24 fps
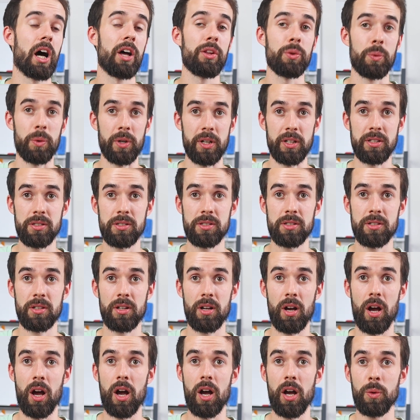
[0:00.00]
Otherwise,
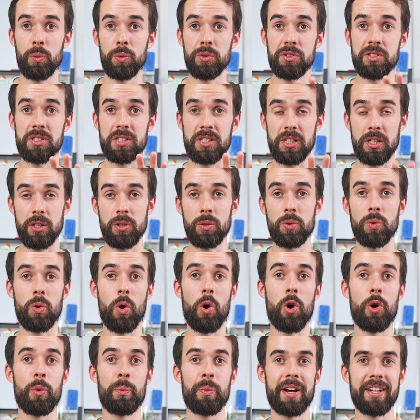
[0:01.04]
I will see you
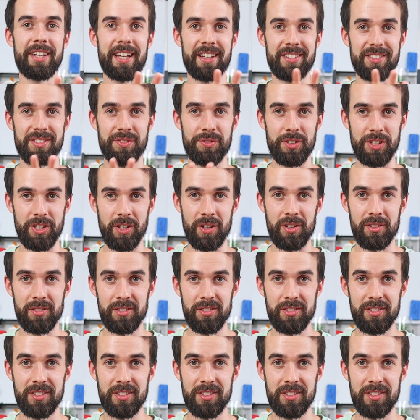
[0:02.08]
on my next video.